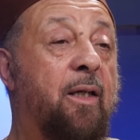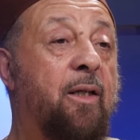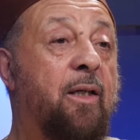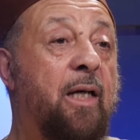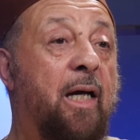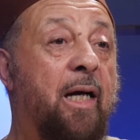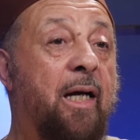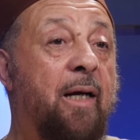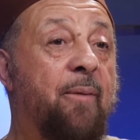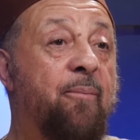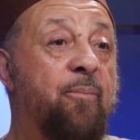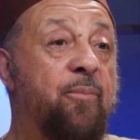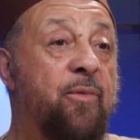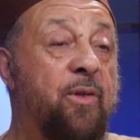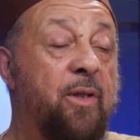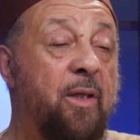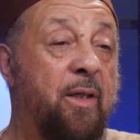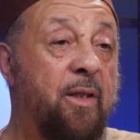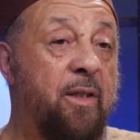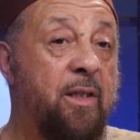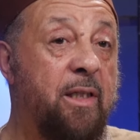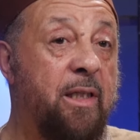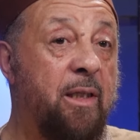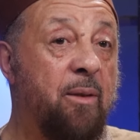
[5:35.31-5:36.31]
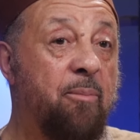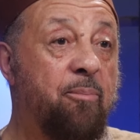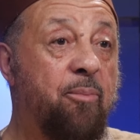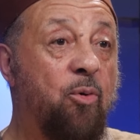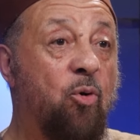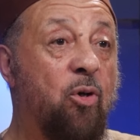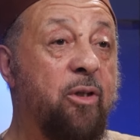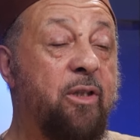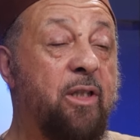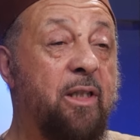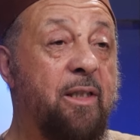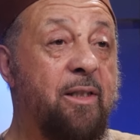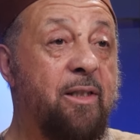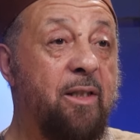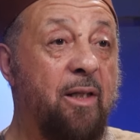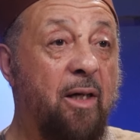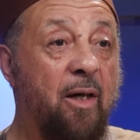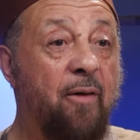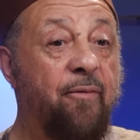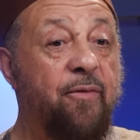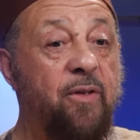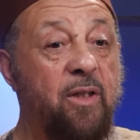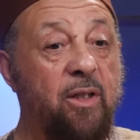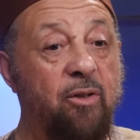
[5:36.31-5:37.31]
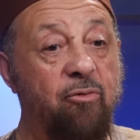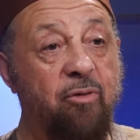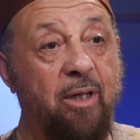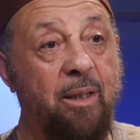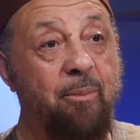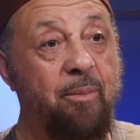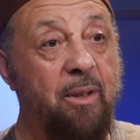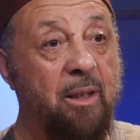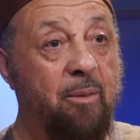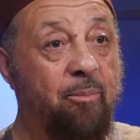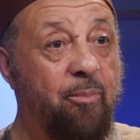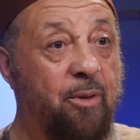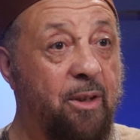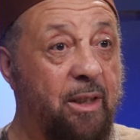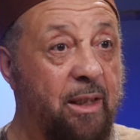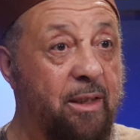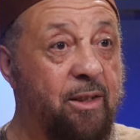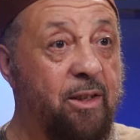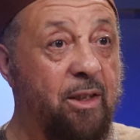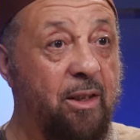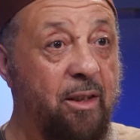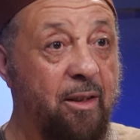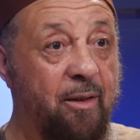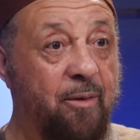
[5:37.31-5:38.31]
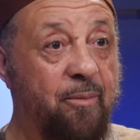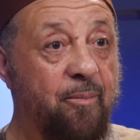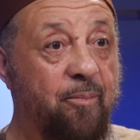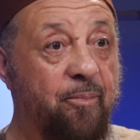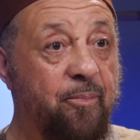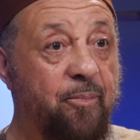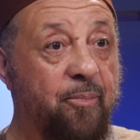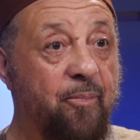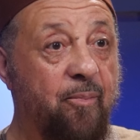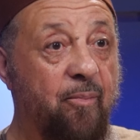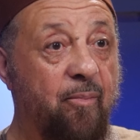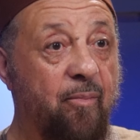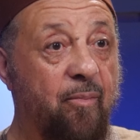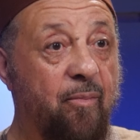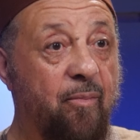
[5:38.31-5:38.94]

the importance of the Arabian Peninsula